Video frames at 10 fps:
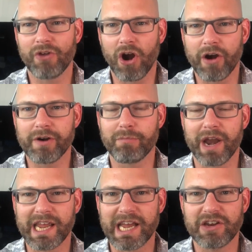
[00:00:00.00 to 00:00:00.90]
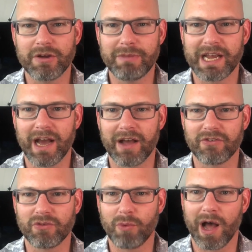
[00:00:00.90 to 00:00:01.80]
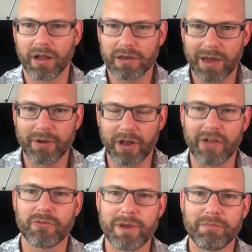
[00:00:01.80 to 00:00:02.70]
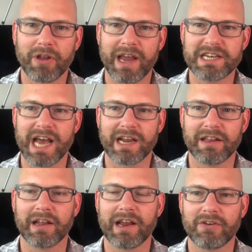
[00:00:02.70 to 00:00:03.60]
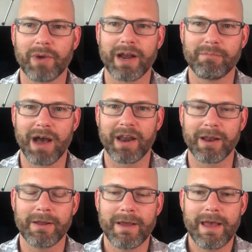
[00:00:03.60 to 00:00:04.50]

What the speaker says: They're hard to break into because, well, I mean, lots of people like tech and they like to write about it.